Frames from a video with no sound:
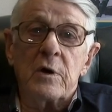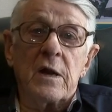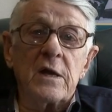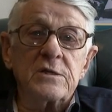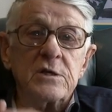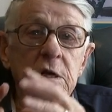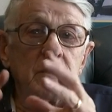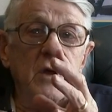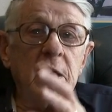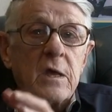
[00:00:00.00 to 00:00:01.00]
but as
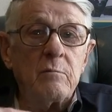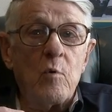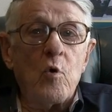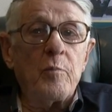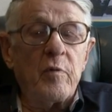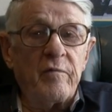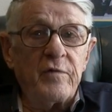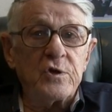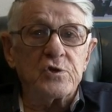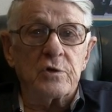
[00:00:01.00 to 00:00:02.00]
they became more
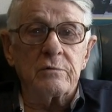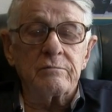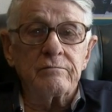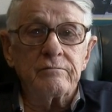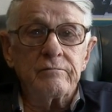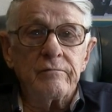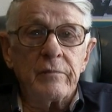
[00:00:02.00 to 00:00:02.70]
proficient,